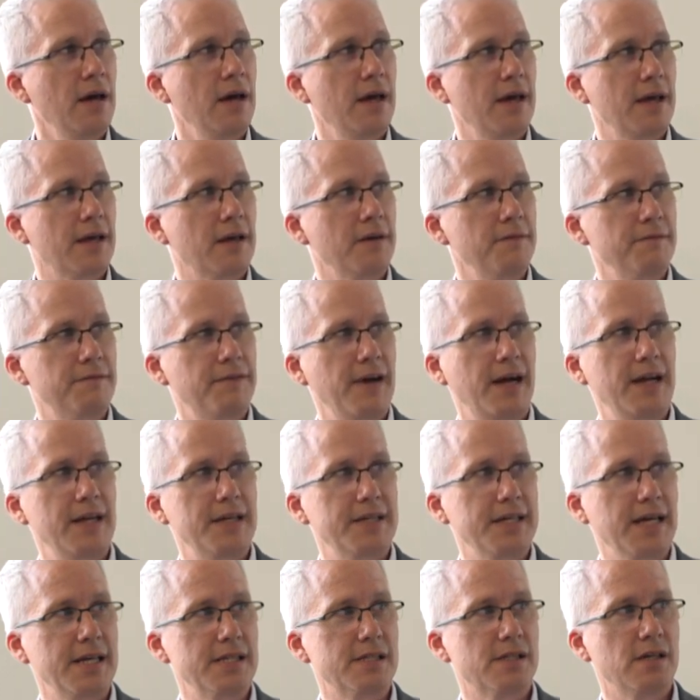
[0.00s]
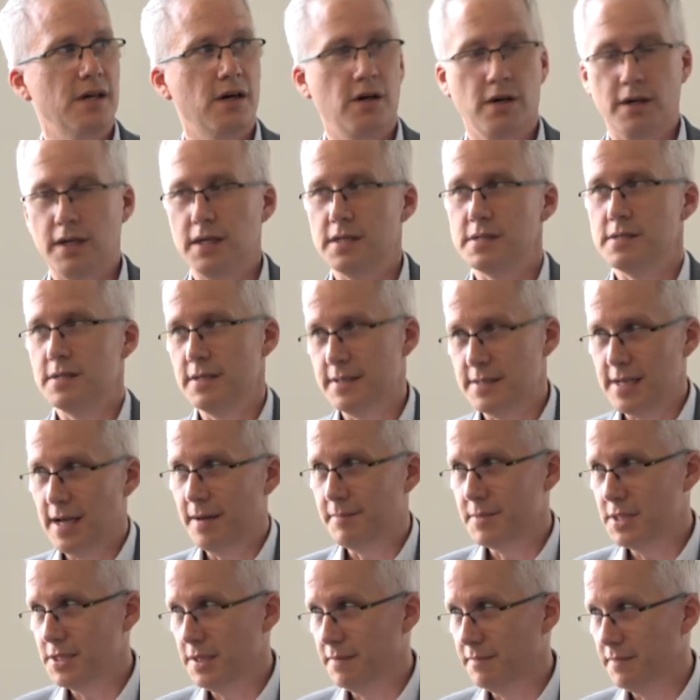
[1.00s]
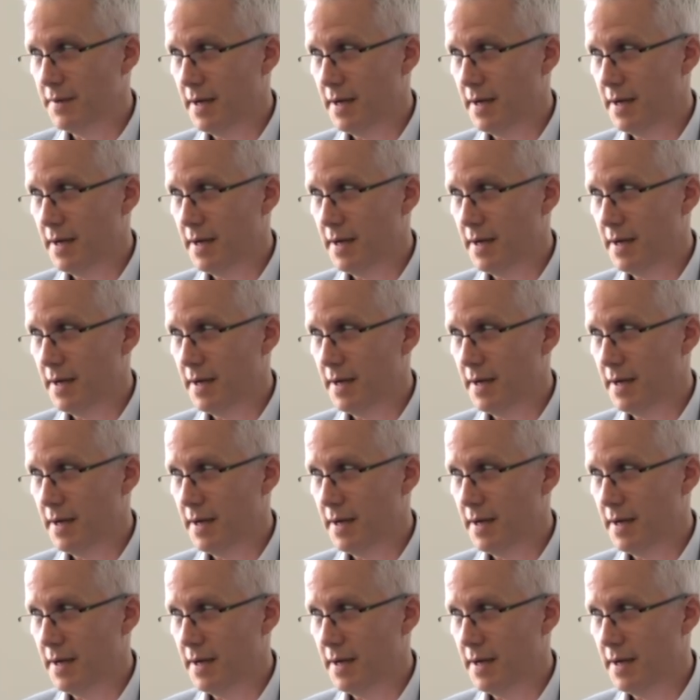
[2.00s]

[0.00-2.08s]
It can validate targets, the damaging